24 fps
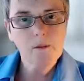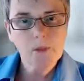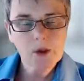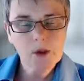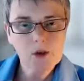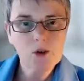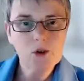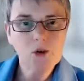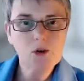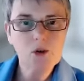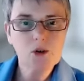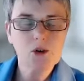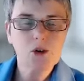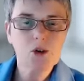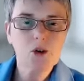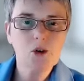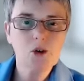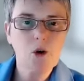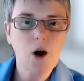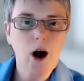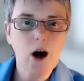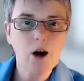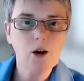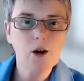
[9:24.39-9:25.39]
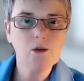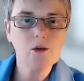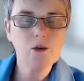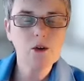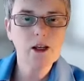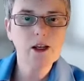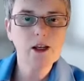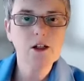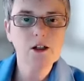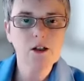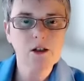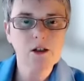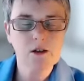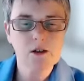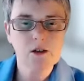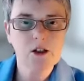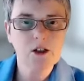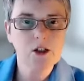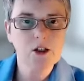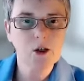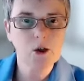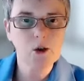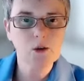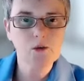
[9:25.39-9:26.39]
Use your own inner
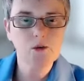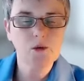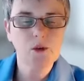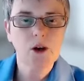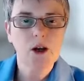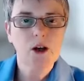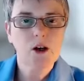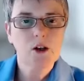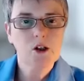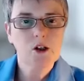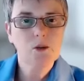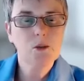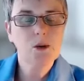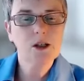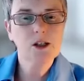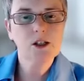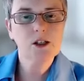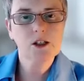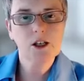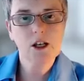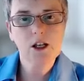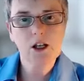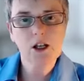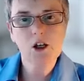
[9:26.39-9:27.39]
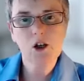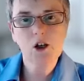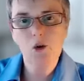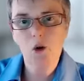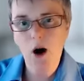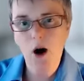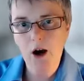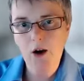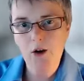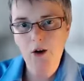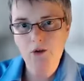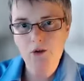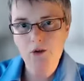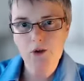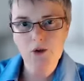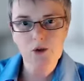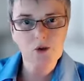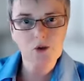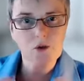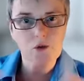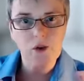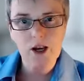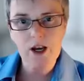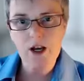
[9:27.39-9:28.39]
self to be setting your own
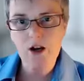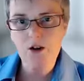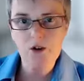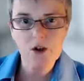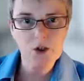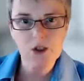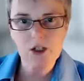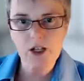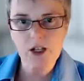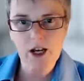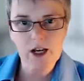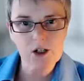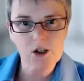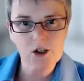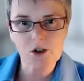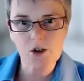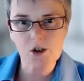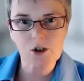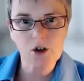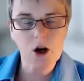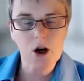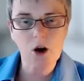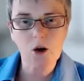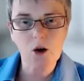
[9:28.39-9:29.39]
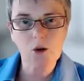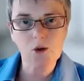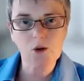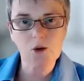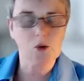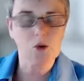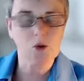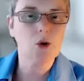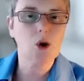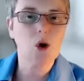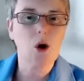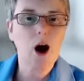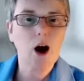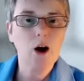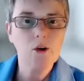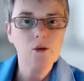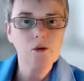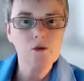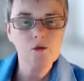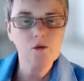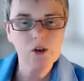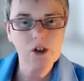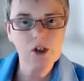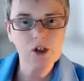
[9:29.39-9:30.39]
sort of hairy audacious goals or your
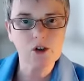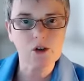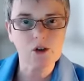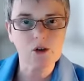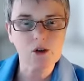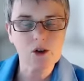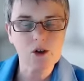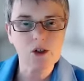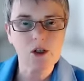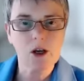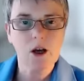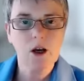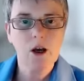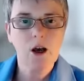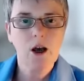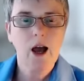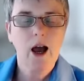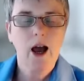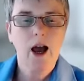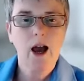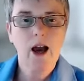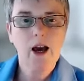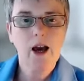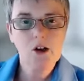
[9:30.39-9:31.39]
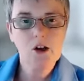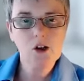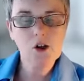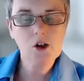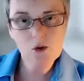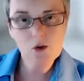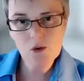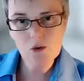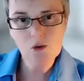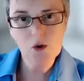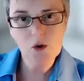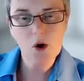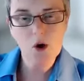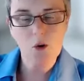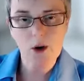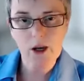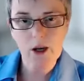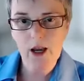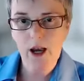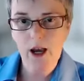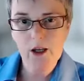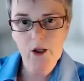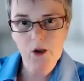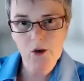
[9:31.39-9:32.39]
own visions, and you
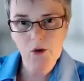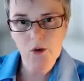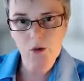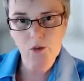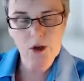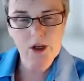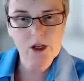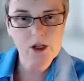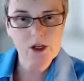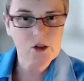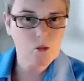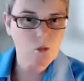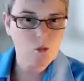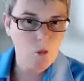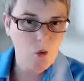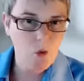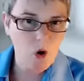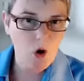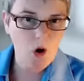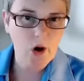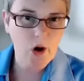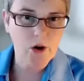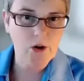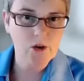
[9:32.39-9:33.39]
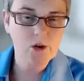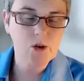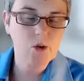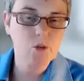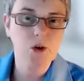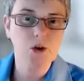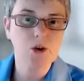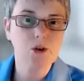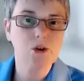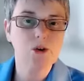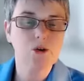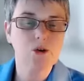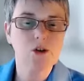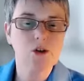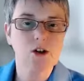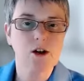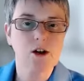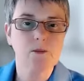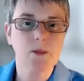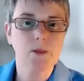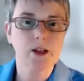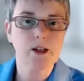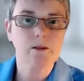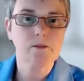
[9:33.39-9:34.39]
create your reason why you want to do
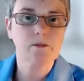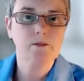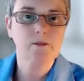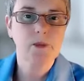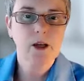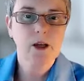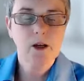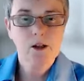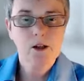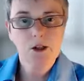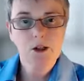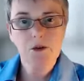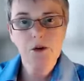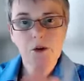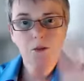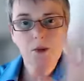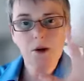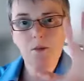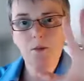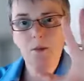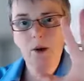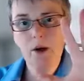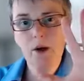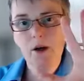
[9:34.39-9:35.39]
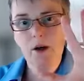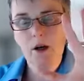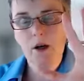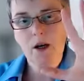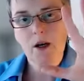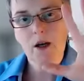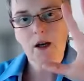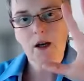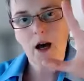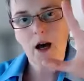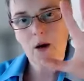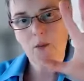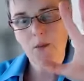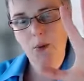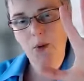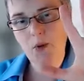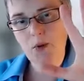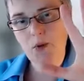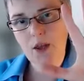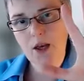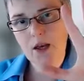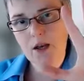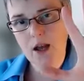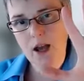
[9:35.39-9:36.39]
something. So remember,
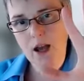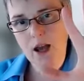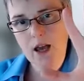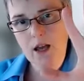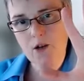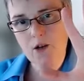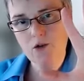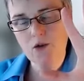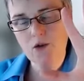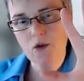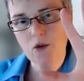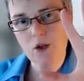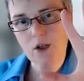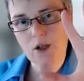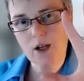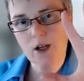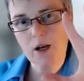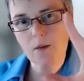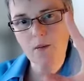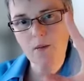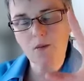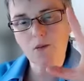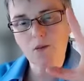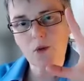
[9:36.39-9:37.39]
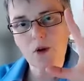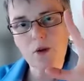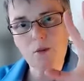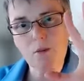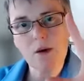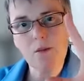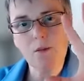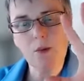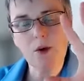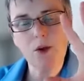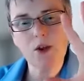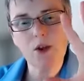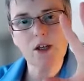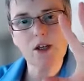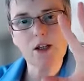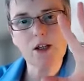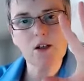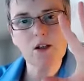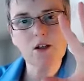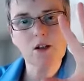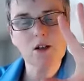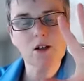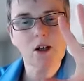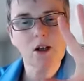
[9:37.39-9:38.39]
put that hand drawing up. Remember
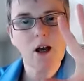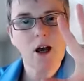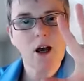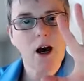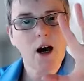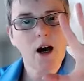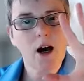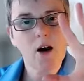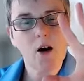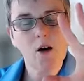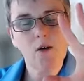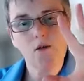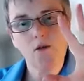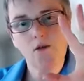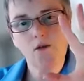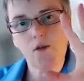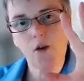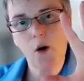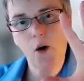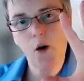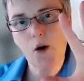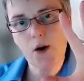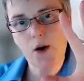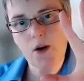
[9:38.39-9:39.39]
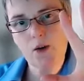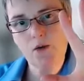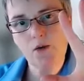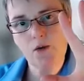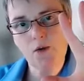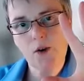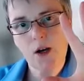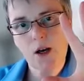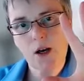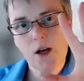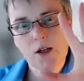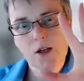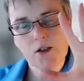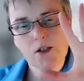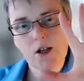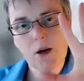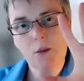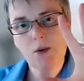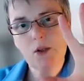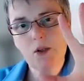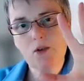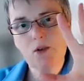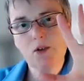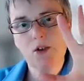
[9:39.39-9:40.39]
these five
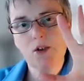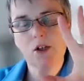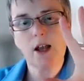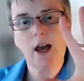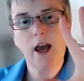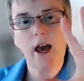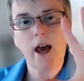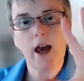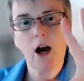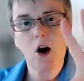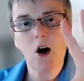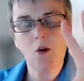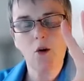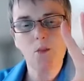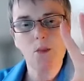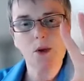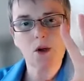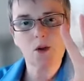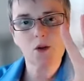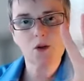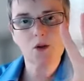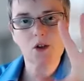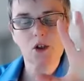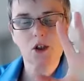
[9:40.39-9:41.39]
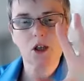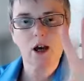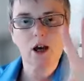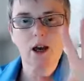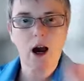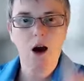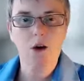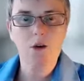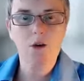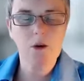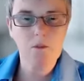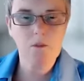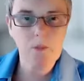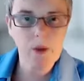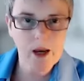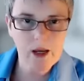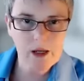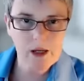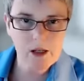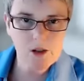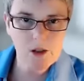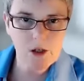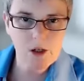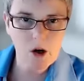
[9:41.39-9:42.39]
W's and how, because they are
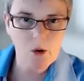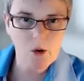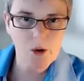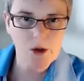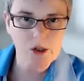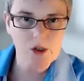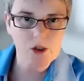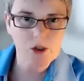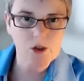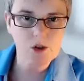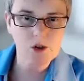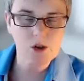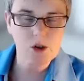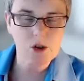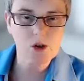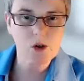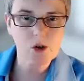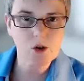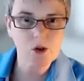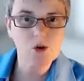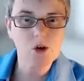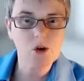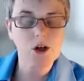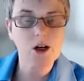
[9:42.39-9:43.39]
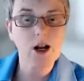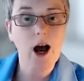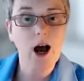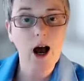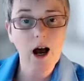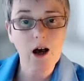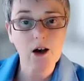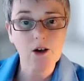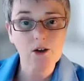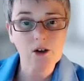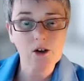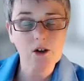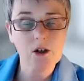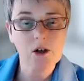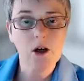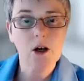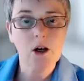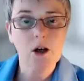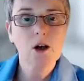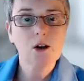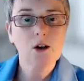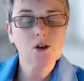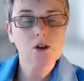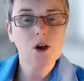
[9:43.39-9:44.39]
amazing questions that you can ask
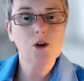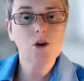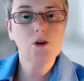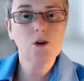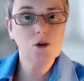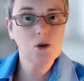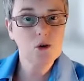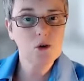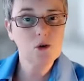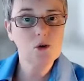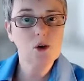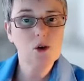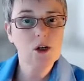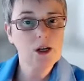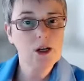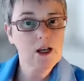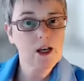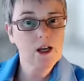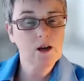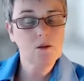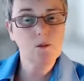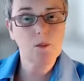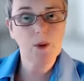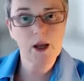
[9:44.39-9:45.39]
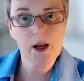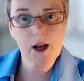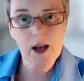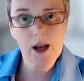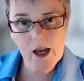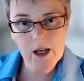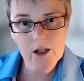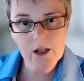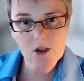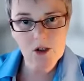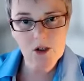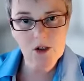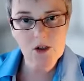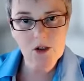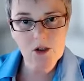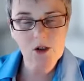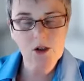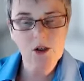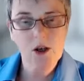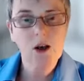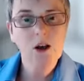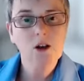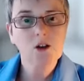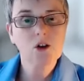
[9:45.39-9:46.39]
so that you can get better
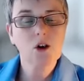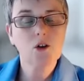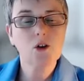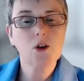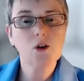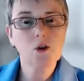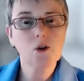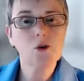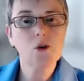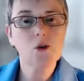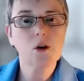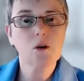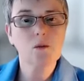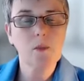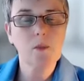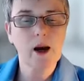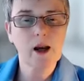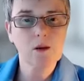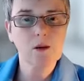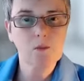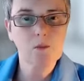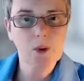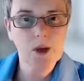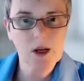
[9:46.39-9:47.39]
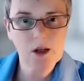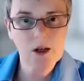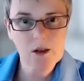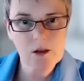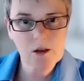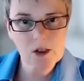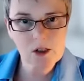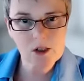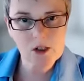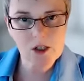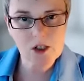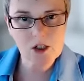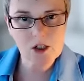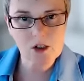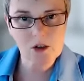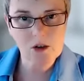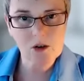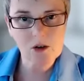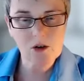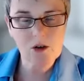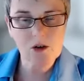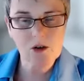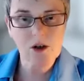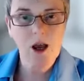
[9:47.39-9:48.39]
answers, so that you can make better
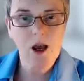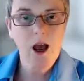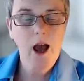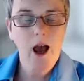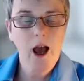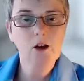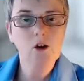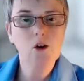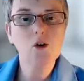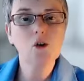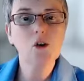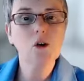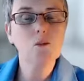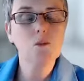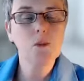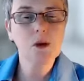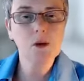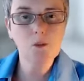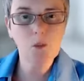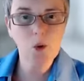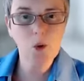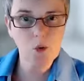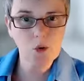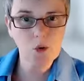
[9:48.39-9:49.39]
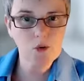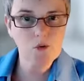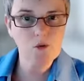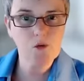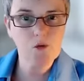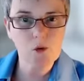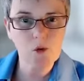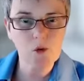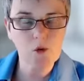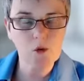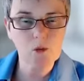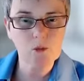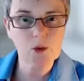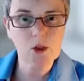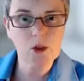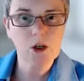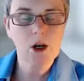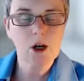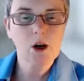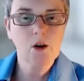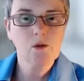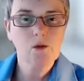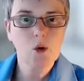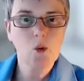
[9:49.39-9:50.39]
decisions, and you can be more informed
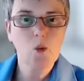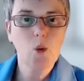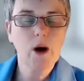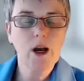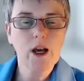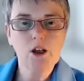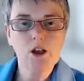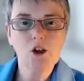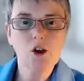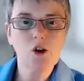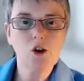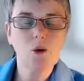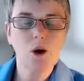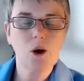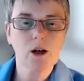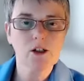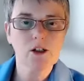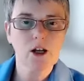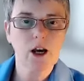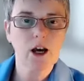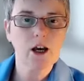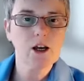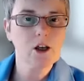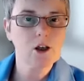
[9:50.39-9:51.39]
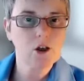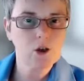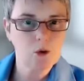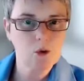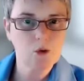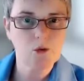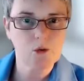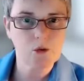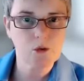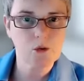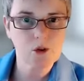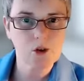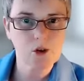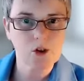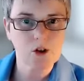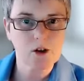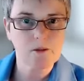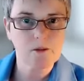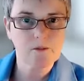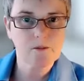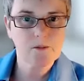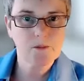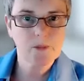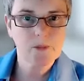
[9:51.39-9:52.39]
for where you are taking your
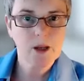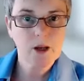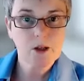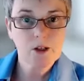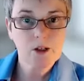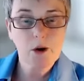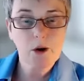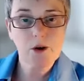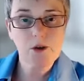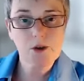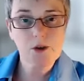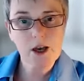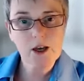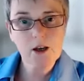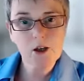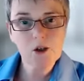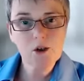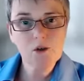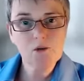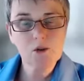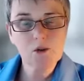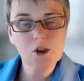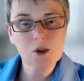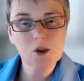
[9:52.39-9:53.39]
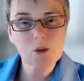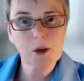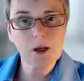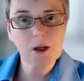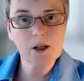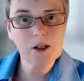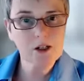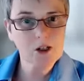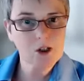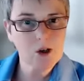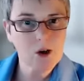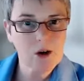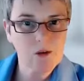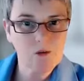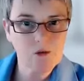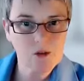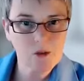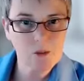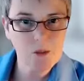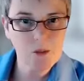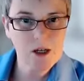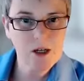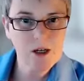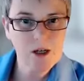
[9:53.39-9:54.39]
future. So I thank you for spending time
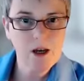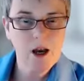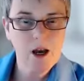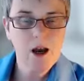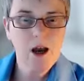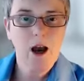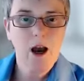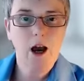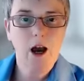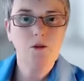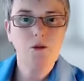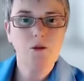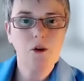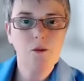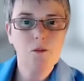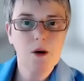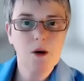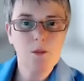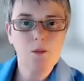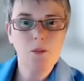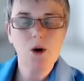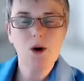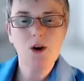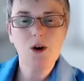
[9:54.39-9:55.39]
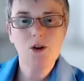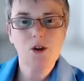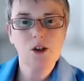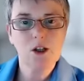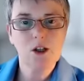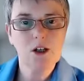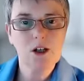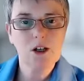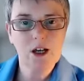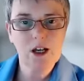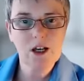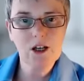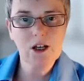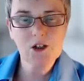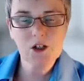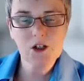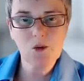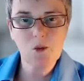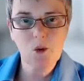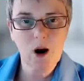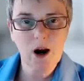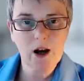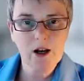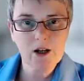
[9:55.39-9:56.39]
for me, and remember the easy
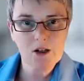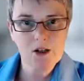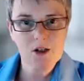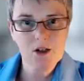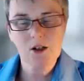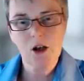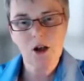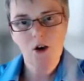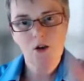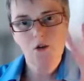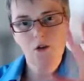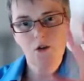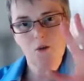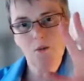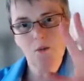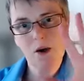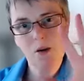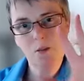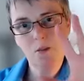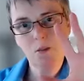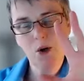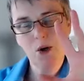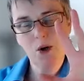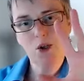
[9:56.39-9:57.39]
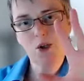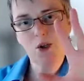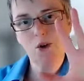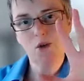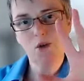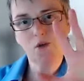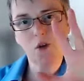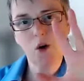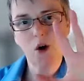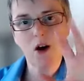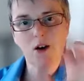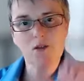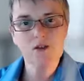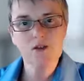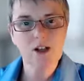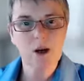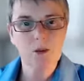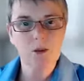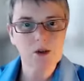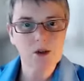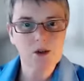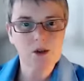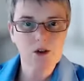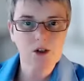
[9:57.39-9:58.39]
ways Remember your 5
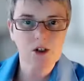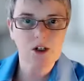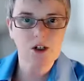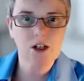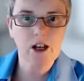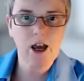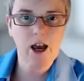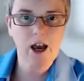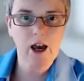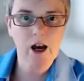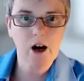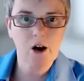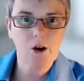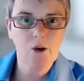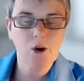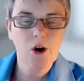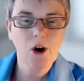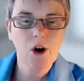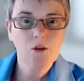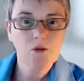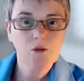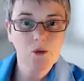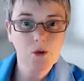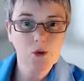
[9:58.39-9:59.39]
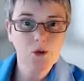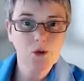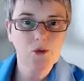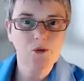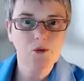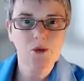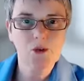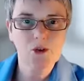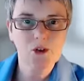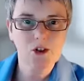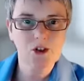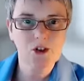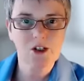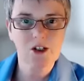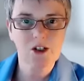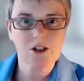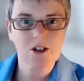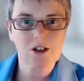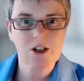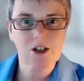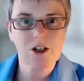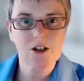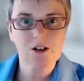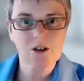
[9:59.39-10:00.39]
W's and how for your future
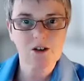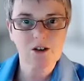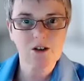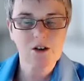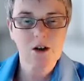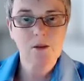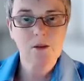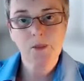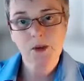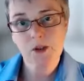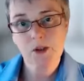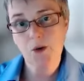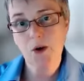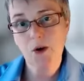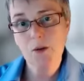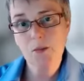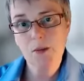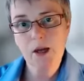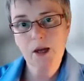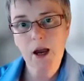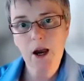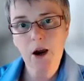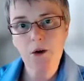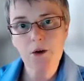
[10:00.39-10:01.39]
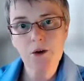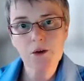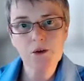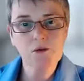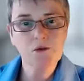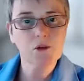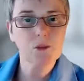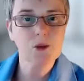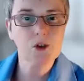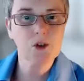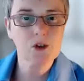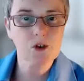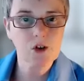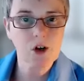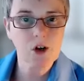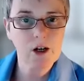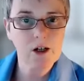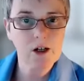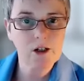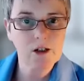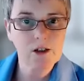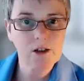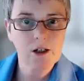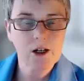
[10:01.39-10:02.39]
success. So I'm Karen from
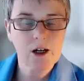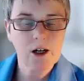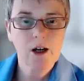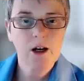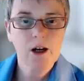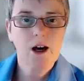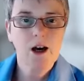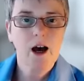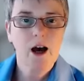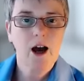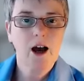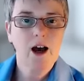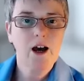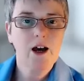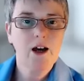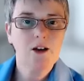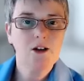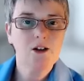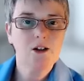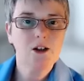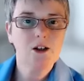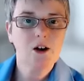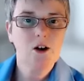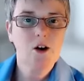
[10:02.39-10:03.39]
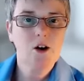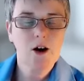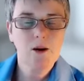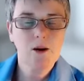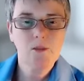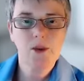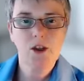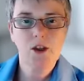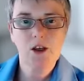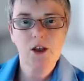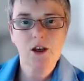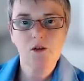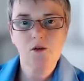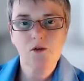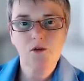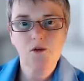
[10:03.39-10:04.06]
Australia, and I'm the